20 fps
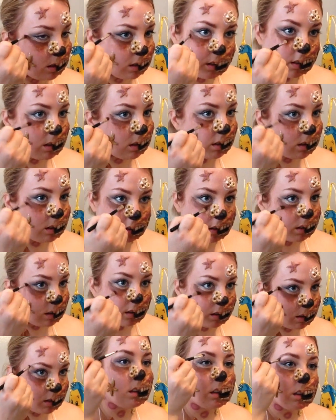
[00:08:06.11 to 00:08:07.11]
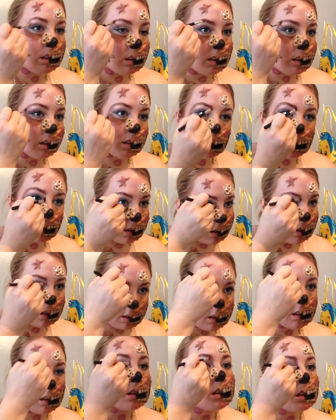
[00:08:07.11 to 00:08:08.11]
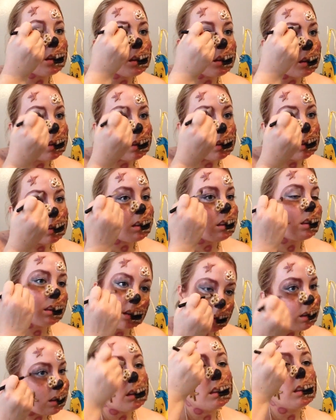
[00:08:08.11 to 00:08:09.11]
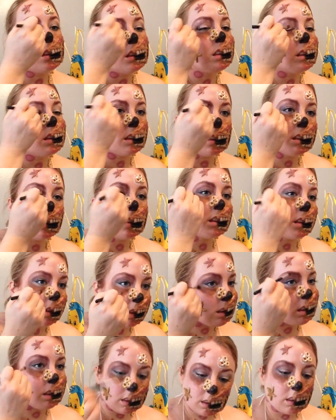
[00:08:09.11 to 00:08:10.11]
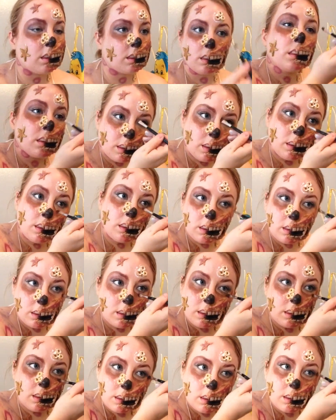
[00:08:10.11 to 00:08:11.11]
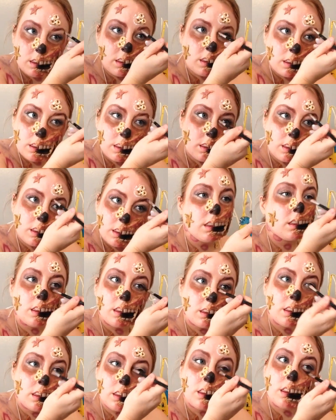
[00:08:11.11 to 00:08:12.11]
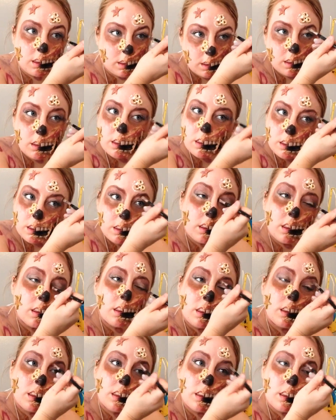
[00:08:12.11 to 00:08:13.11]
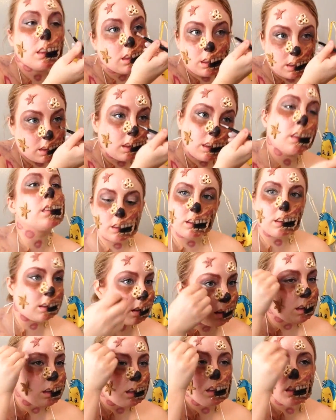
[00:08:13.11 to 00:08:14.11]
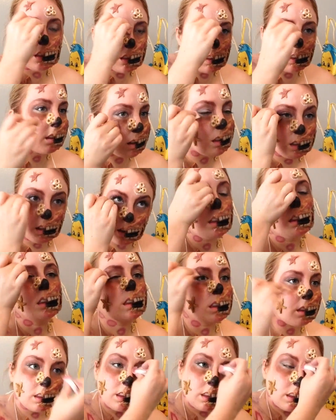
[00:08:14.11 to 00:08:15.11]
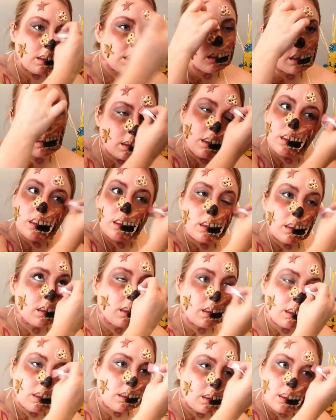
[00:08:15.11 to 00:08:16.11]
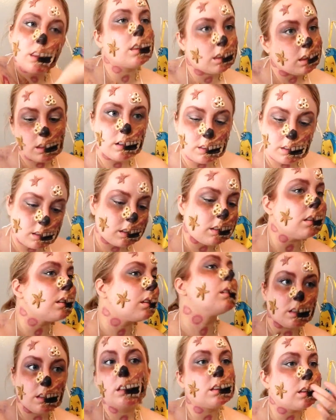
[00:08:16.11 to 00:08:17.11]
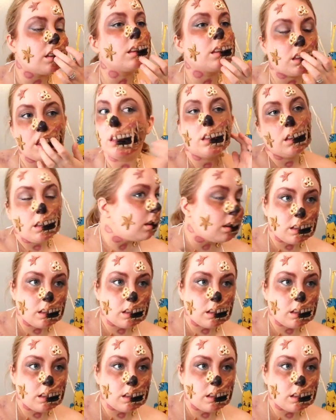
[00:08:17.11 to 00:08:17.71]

And now you want to go around the whole eye socket with brown, and then just blend that out, like smoke that out, rub it out, smudge that out, should I say.